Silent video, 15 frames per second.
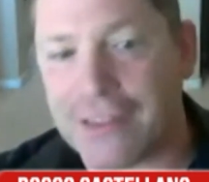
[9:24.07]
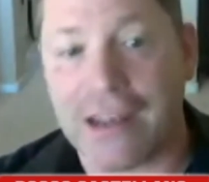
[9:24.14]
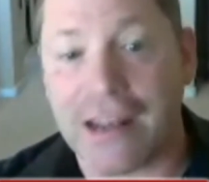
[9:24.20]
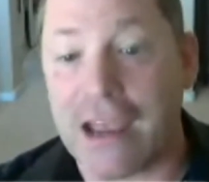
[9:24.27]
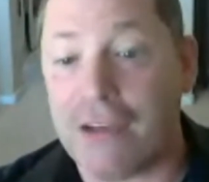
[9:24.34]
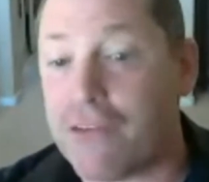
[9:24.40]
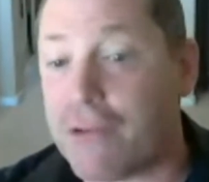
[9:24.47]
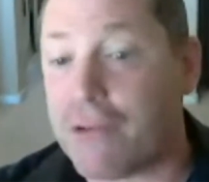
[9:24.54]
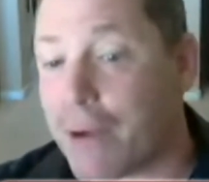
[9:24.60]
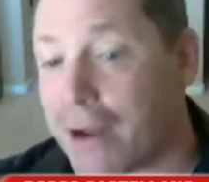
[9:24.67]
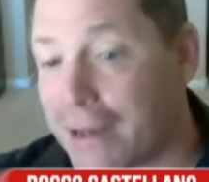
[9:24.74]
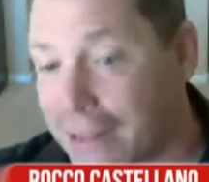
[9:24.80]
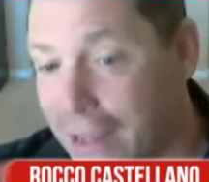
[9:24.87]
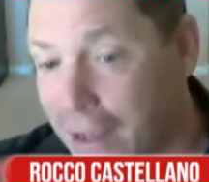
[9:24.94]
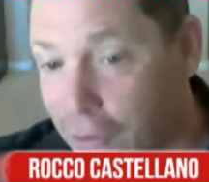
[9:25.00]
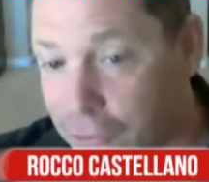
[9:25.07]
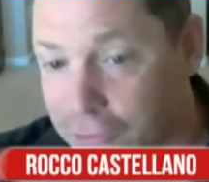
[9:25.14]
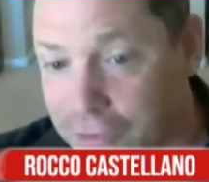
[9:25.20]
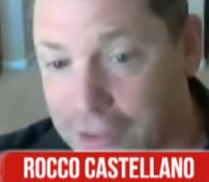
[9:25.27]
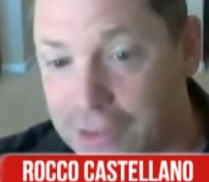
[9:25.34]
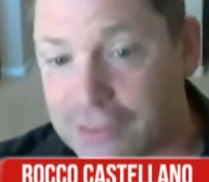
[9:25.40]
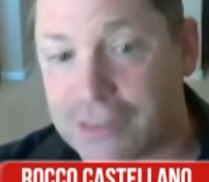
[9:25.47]
than everybody
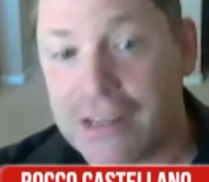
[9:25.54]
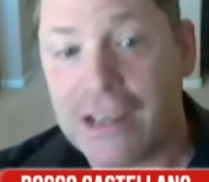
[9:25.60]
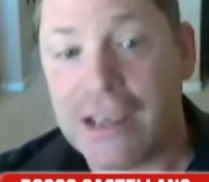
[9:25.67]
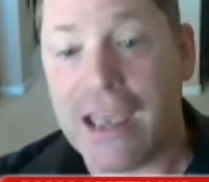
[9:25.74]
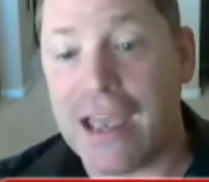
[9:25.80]
else's,